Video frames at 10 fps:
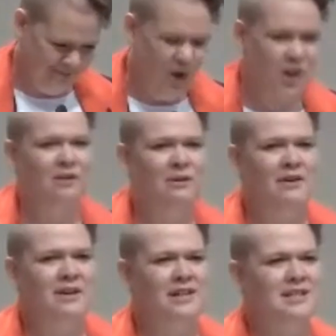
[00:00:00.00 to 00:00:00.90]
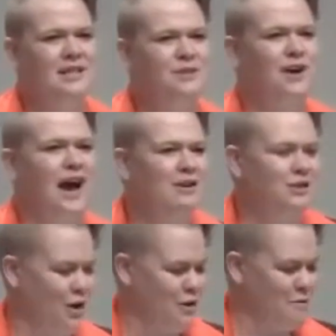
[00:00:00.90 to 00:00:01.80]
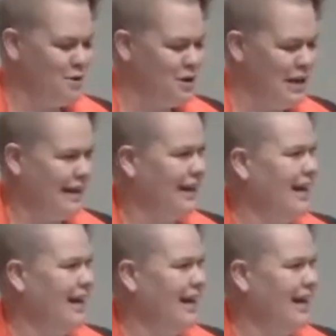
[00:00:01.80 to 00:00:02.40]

All around us, these fires are burning,